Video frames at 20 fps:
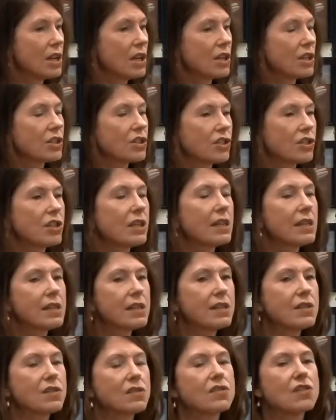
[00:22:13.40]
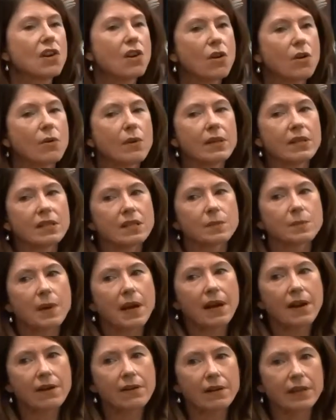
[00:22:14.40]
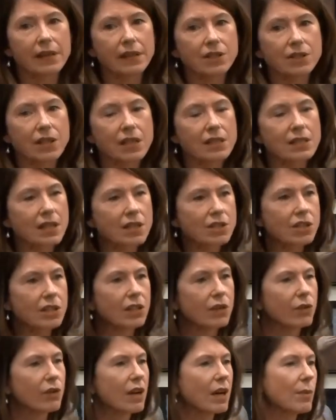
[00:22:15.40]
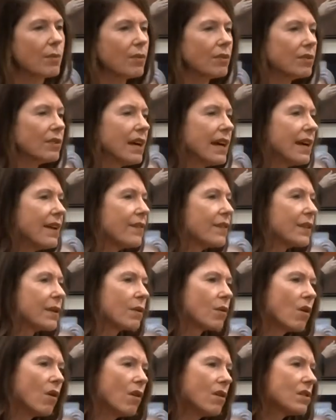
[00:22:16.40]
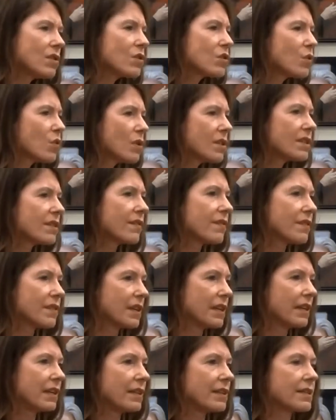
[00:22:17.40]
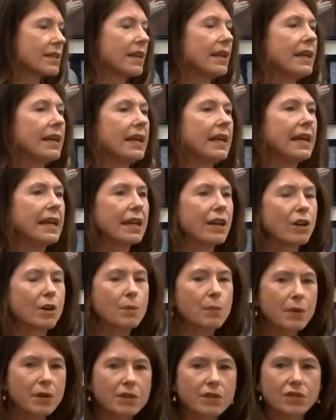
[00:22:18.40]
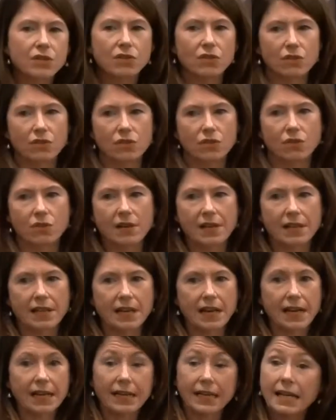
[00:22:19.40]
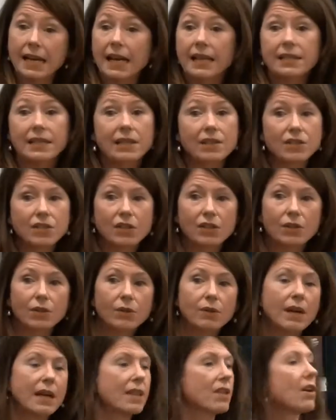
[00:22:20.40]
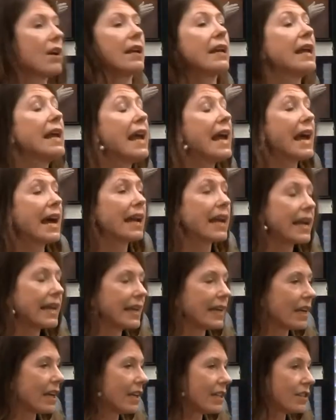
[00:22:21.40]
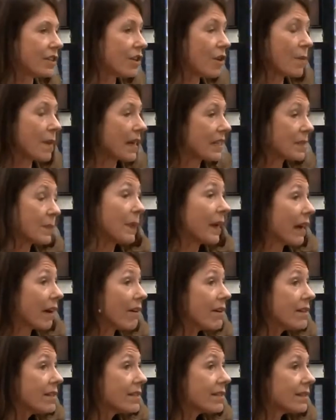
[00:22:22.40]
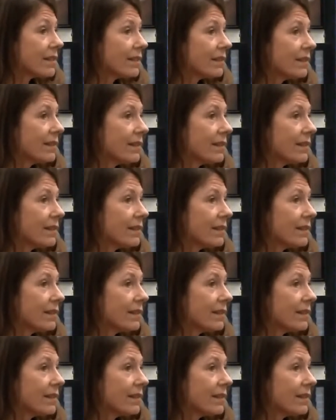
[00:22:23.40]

She's so inspiring. She had such an incredible life, and there were all sorts of things and her personal story that I connected to. I thought, and I get to go back to Paris